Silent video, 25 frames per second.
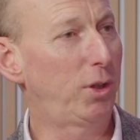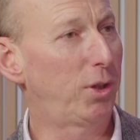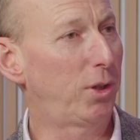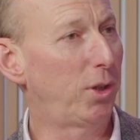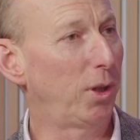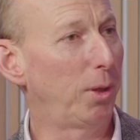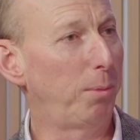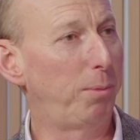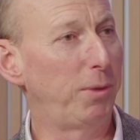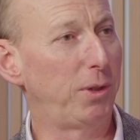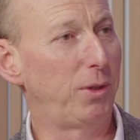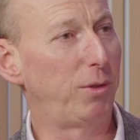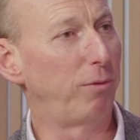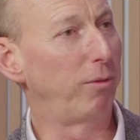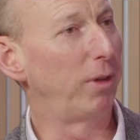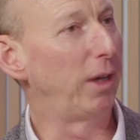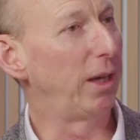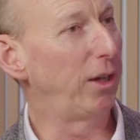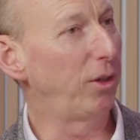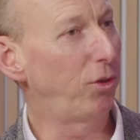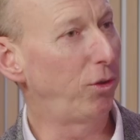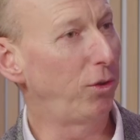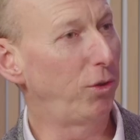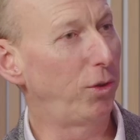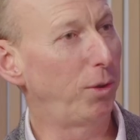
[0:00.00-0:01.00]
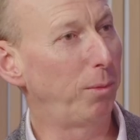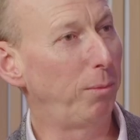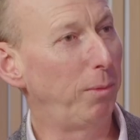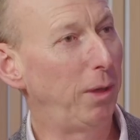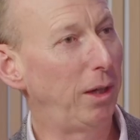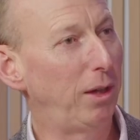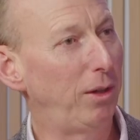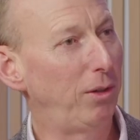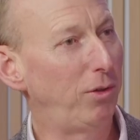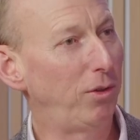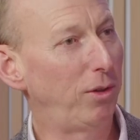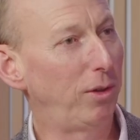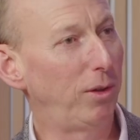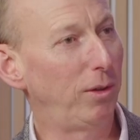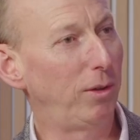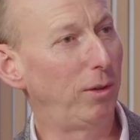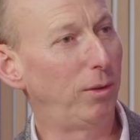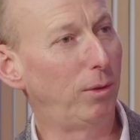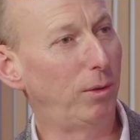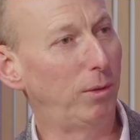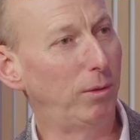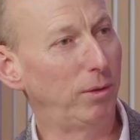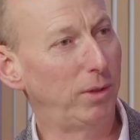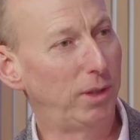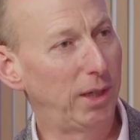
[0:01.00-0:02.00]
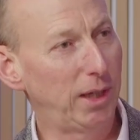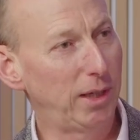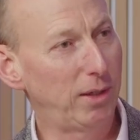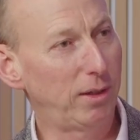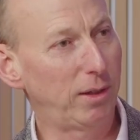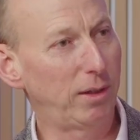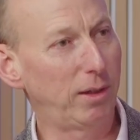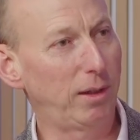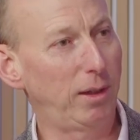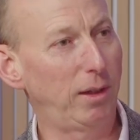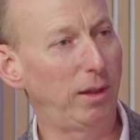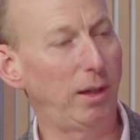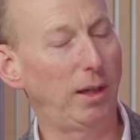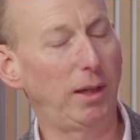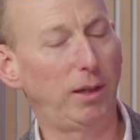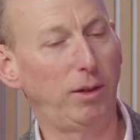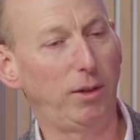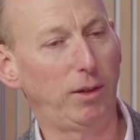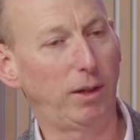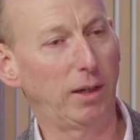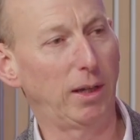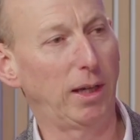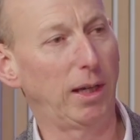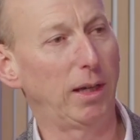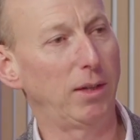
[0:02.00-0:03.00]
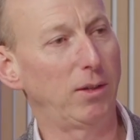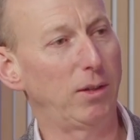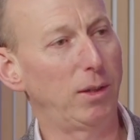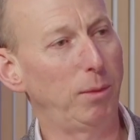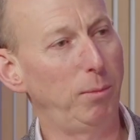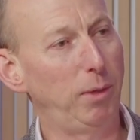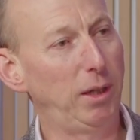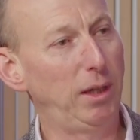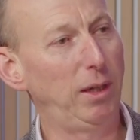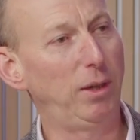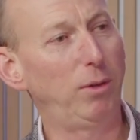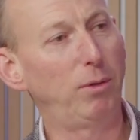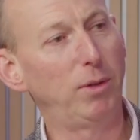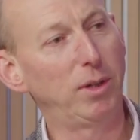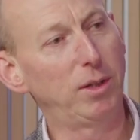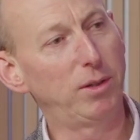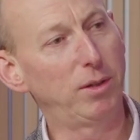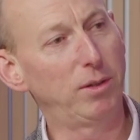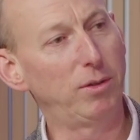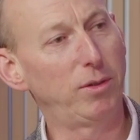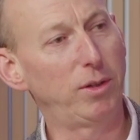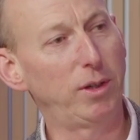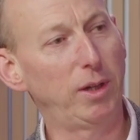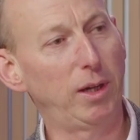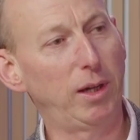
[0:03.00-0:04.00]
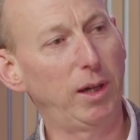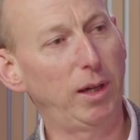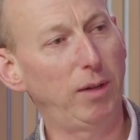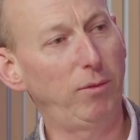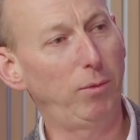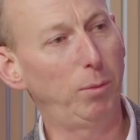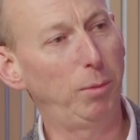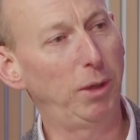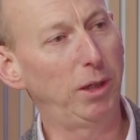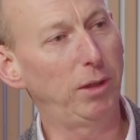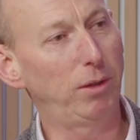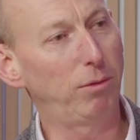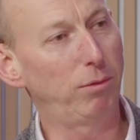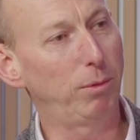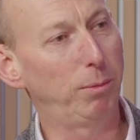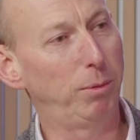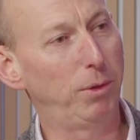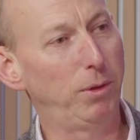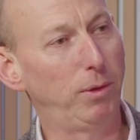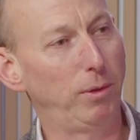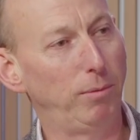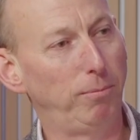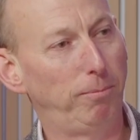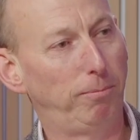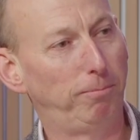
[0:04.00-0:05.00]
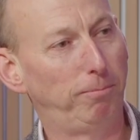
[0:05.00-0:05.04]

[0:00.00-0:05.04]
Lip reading: stop is your relationship manager or designate, and you can ask them any questions that you have about the report.